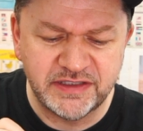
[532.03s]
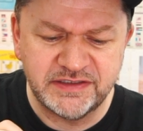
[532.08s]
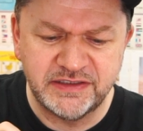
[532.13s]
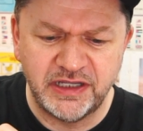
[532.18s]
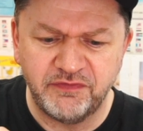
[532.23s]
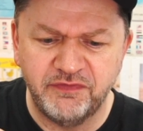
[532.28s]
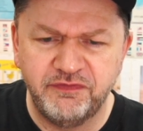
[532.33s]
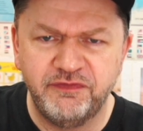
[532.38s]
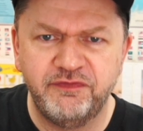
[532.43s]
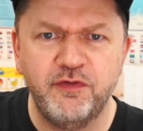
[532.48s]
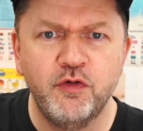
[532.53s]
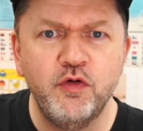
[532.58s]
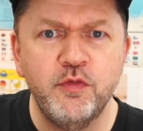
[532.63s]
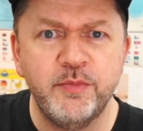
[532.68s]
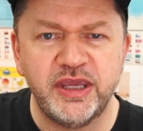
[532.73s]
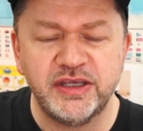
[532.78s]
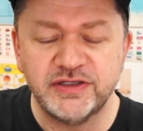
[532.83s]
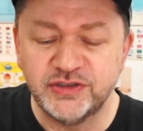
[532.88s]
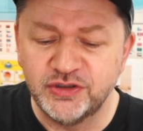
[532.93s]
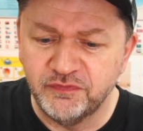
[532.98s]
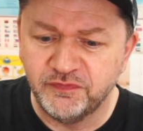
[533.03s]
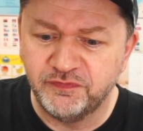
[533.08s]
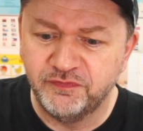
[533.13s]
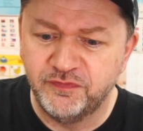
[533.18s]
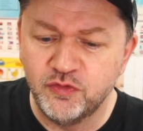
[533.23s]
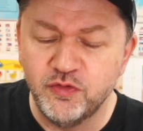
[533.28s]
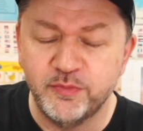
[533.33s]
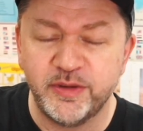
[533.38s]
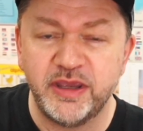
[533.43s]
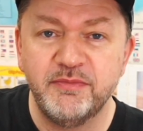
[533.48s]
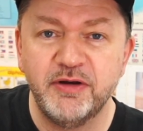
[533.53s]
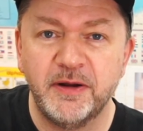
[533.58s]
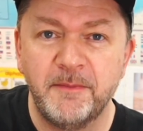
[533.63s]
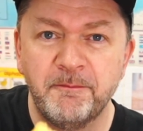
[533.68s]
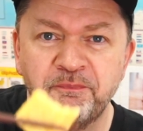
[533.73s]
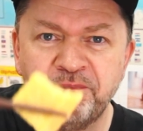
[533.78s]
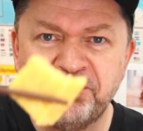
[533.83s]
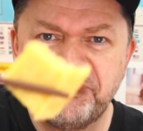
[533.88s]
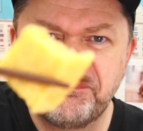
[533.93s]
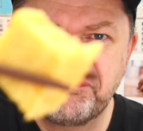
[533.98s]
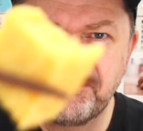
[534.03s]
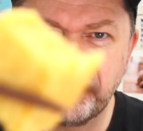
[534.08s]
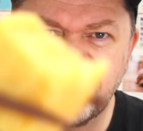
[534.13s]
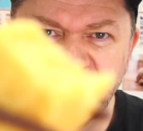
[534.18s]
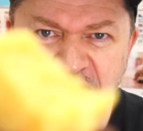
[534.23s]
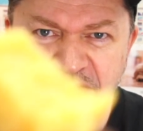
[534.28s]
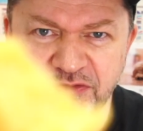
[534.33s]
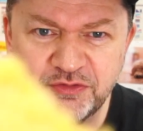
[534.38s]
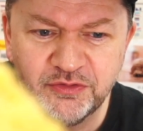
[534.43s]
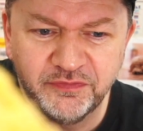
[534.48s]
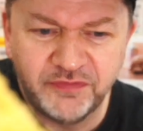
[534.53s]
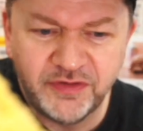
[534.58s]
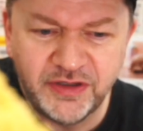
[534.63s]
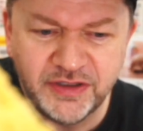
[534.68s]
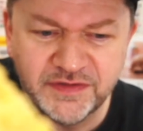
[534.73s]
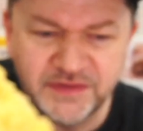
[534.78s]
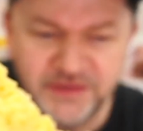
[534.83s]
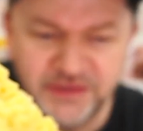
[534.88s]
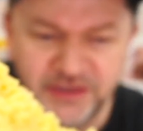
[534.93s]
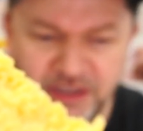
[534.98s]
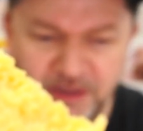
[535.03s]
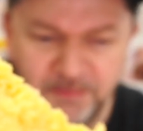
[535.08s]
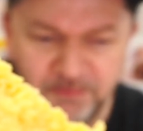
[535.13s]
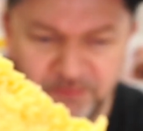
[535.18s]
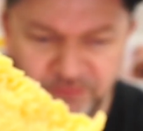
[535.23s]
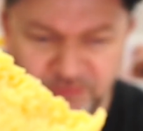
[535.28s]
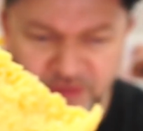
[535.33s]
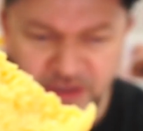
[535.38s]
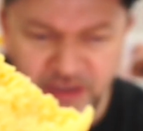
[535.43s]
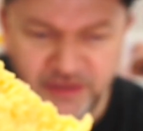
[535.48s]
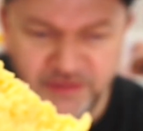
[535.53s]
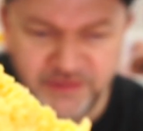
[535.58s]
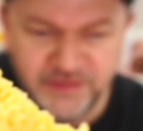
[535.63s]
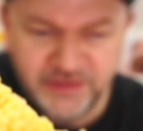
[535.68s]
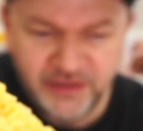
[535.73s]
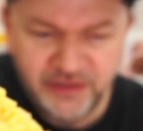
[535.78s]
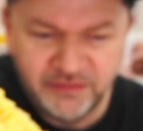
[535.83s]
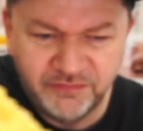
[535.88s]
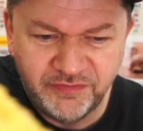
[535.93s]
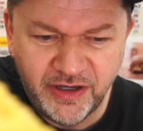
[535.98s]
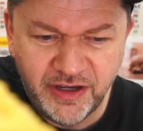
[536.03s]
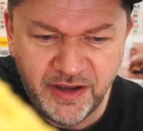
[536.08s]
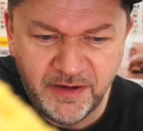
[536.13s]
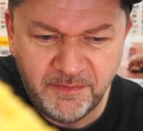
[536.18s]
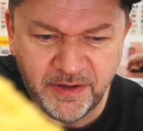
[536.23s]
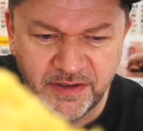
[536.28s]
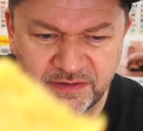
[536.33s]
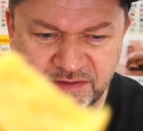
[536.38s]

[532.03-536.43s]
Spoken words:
It's like foamy. It's not foamy, but I don't know if you can see the inside of that.